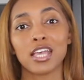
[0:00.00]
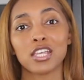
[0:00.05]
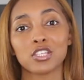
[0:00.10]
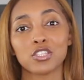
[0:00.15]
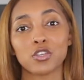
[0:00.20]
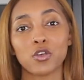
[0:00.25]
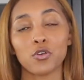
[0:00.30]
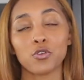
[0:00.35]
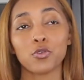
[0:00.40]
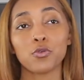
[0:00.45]

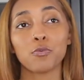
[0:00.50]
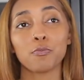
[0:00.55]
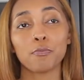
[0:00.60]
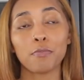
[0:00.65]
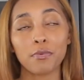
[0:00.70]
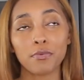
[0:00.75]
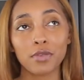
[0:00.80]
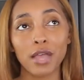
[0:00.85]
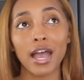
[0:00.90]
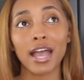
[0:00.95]
So
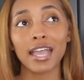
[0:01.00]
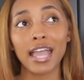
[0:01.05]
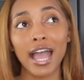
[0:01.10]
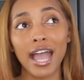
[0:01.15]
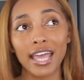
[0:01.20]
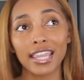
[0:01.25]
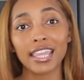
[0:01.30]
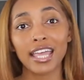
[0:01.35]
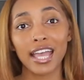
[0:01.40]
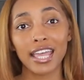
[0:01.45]
you, I
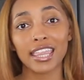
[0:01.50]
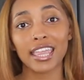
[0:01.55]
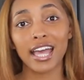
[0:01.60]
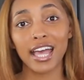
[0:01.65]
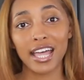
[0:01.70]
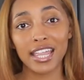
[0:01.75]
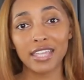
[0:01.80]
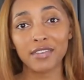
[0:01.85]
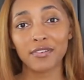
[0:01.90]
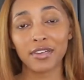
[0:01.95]
highly, highly,
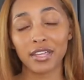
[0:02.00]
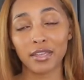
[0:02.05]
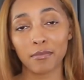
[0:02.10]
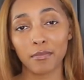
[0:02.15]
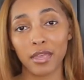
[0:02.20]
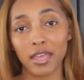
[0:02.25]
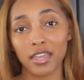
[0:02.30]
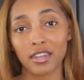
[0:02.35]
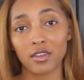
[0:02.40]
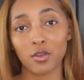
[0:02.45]
highly
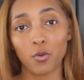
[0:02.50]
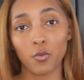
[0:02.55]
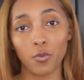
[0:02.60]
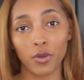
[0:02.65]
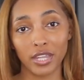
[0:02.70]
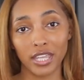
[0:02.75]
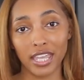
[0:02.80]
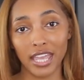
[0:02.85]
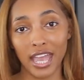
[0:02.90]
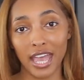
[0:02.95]
recommend
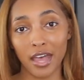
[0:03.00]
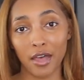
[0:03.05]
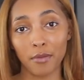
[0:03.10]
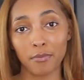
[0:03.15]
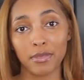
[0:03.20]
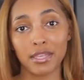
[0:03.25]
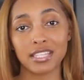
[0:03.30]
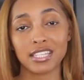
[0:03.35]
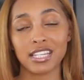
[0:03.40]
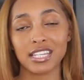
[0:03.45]
working
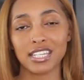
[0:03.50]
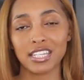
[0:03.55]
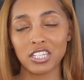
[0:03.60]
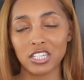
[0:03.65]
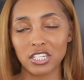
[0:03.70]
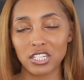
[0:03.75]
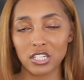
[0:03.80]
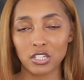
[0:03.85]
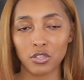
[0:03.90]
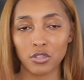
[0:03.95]
out, because in
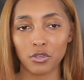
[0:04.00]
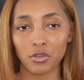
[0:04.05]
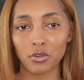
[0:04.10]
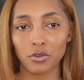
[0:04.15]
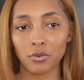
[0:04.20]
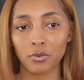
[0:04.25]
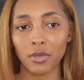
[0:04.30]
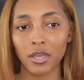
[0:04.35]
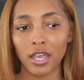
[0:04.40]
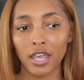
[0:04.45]
addition
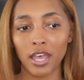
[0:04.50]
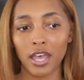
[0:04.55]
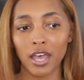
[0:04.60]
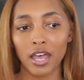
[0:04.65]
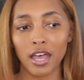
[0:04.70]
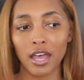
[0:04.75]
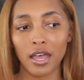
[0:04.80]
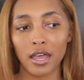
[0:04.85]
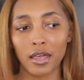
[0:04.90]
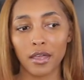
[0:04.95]
to
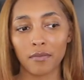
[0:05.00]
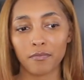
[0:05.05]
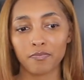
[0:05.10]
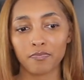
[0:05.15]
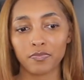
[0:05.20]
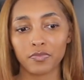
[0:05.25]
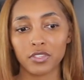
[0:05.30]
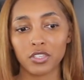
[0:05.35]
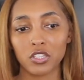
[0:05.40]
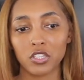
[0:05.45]
um,
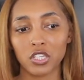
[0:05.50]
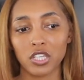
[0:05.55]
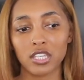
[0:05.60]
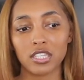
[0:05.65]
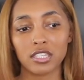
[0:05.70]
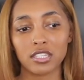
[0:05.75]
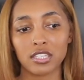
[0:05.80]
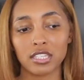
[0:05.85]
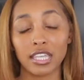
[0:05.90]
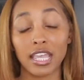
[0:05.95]

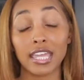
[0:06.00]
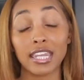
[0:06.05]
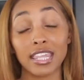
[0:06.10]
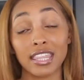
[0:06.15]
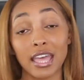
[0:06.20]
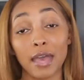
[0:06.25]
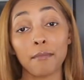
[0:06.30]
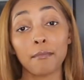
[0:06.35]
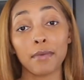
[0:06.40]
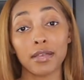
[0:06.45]
just
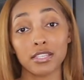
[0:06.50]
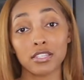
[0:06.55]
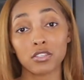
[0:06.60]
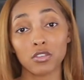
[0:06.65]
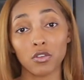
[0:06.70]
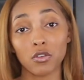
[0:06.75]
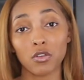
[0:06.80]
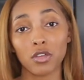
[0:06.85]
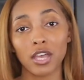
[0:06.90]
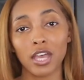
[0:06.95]
gaining that
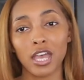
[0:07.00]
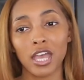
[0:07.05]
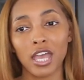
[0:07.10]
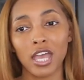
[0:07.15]
muscle,